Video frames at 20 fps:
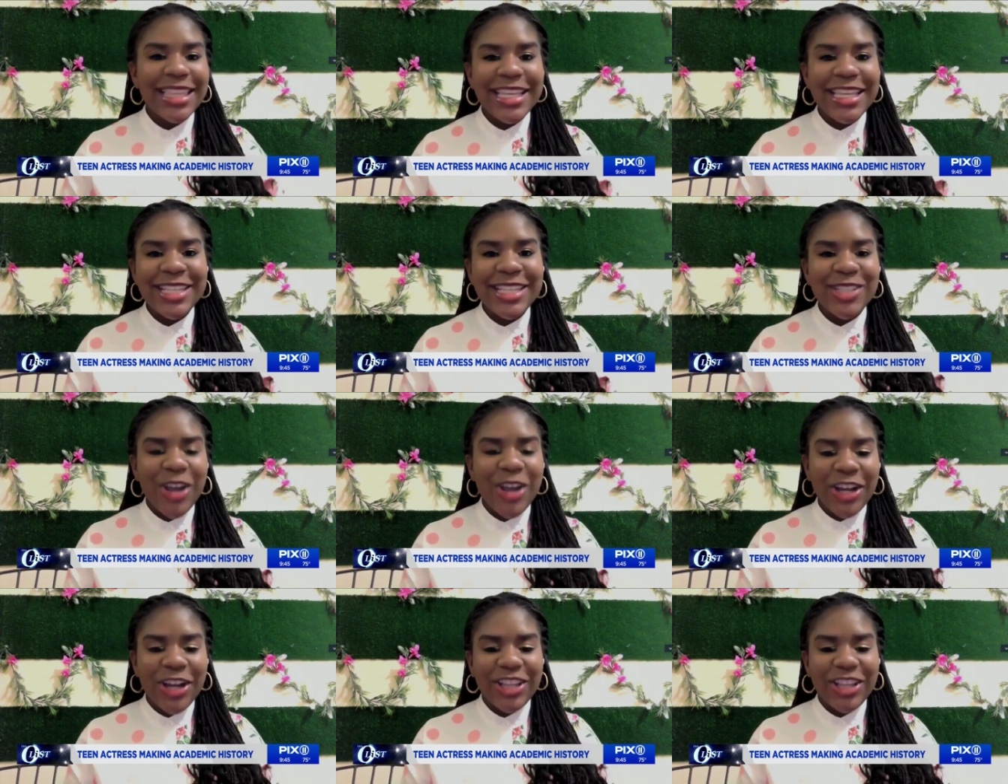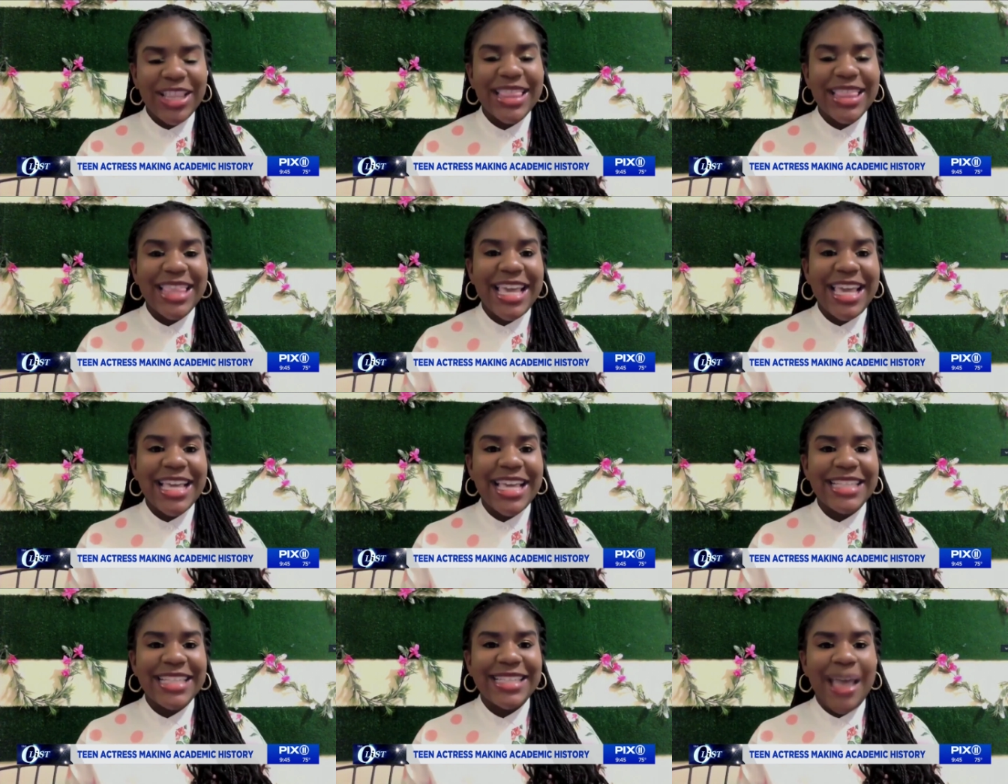these are the
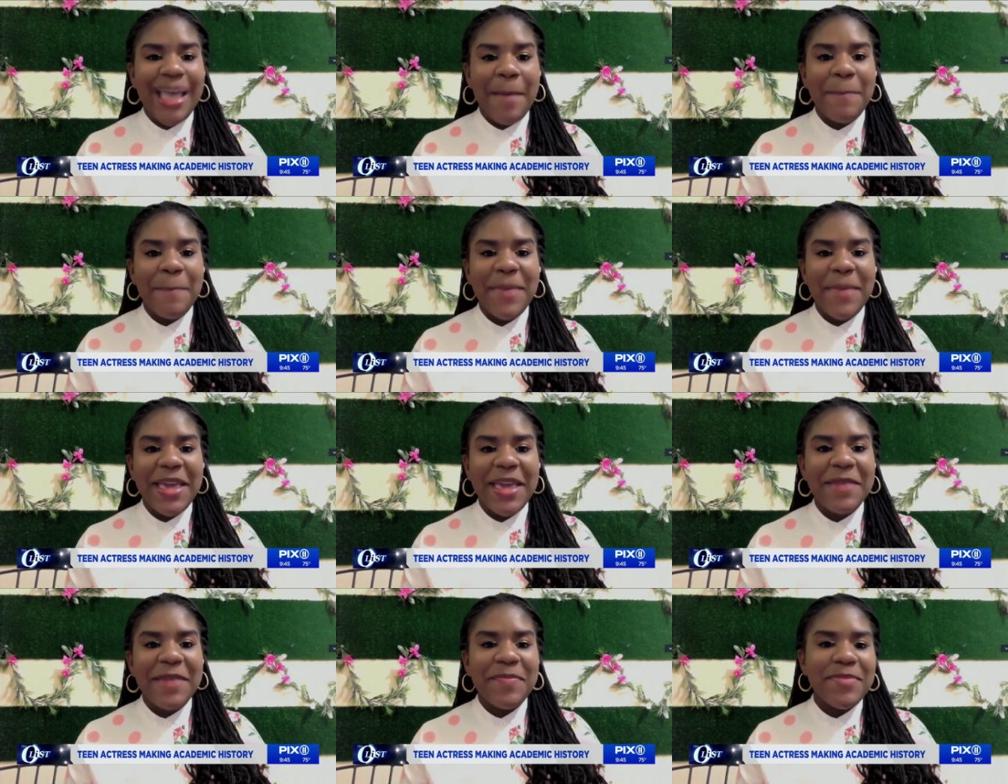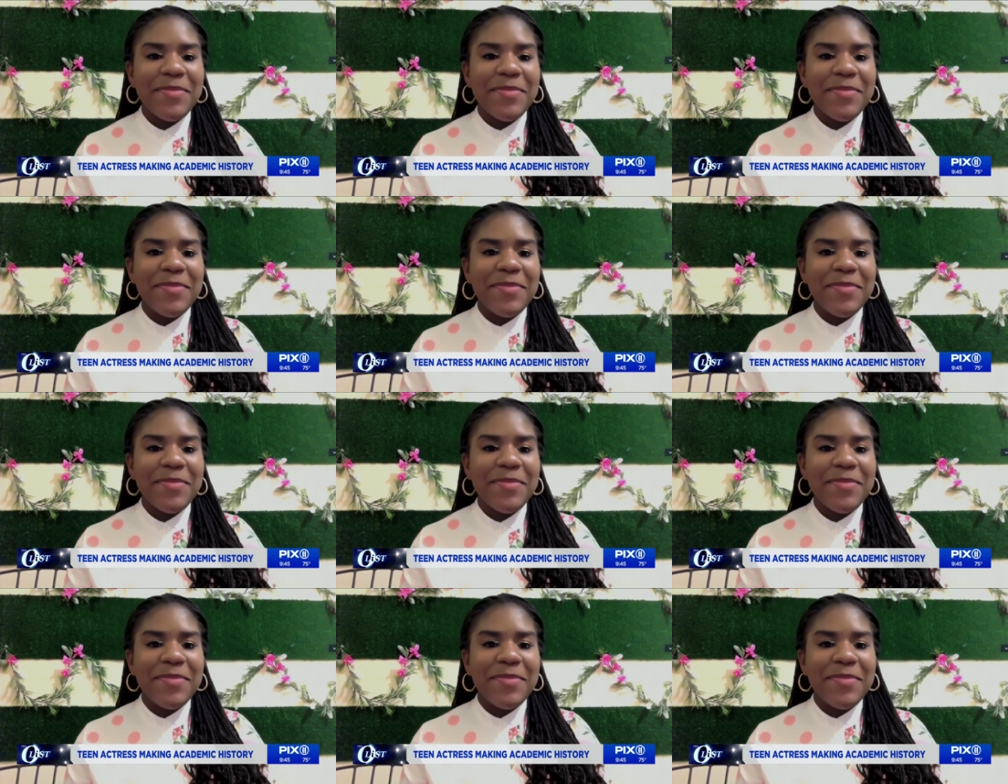things that make